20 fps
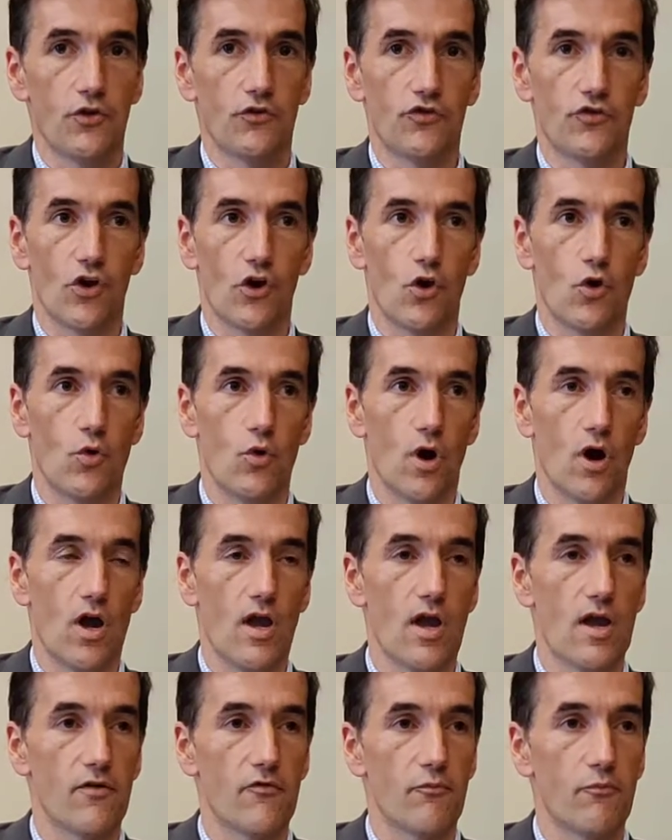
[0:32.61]
So
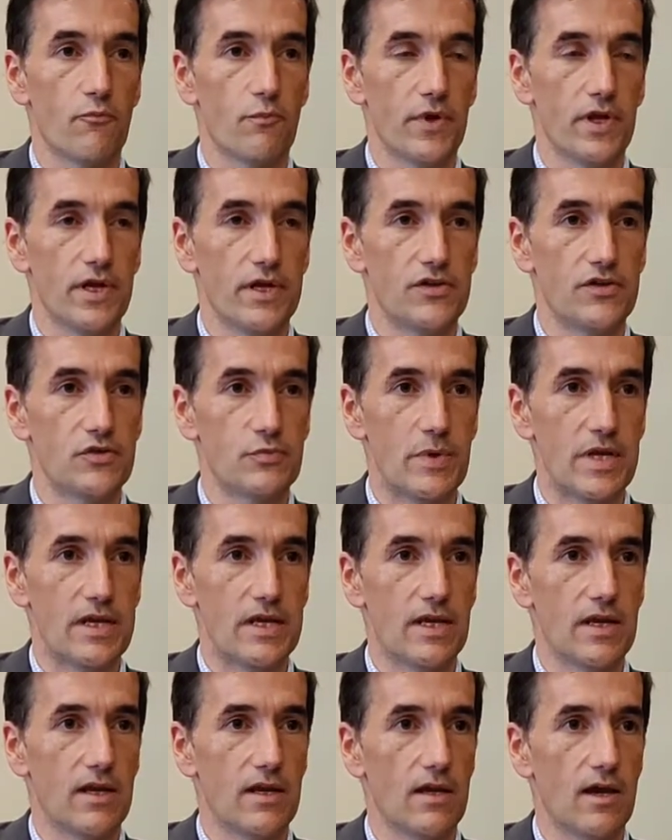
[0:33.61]
I have been
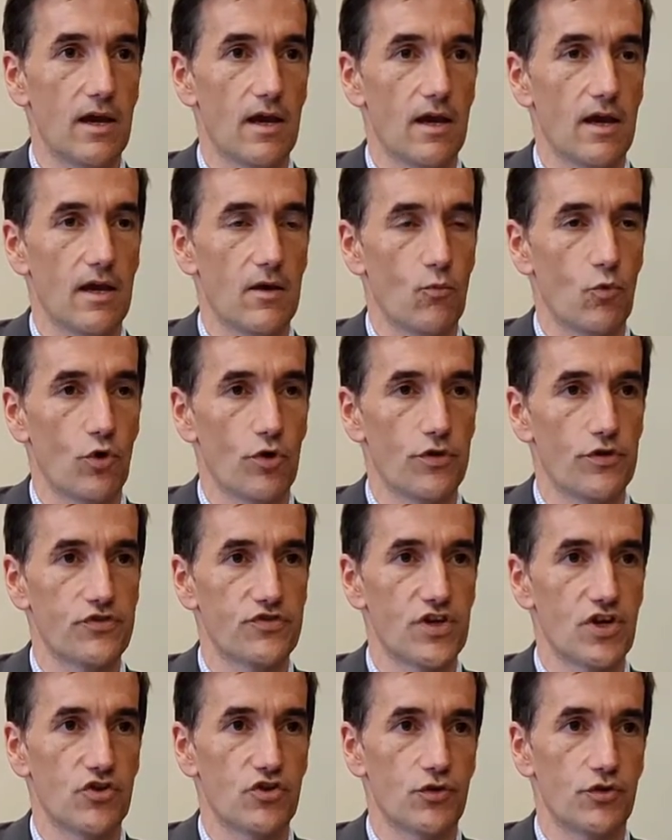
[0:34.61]
speaking at one of the
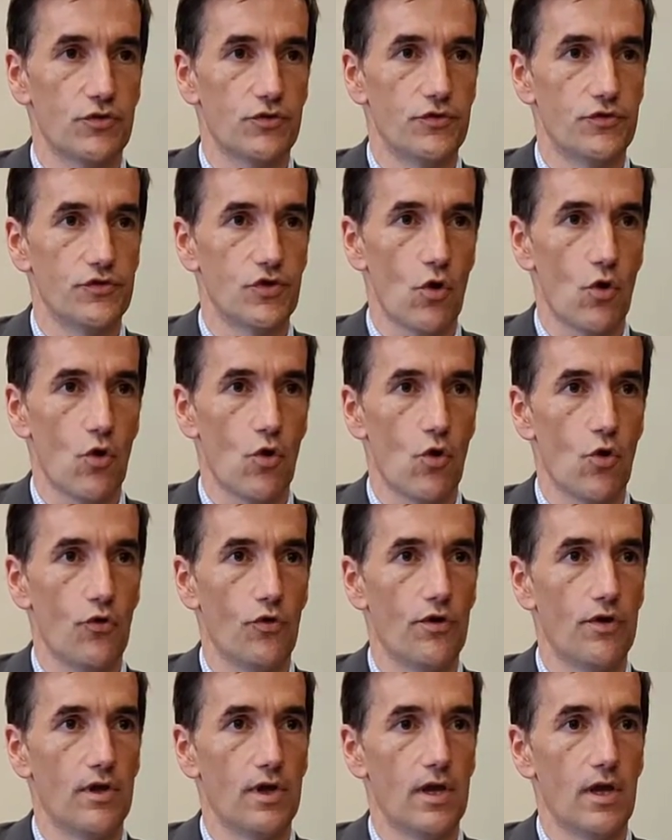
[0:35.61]
sessions on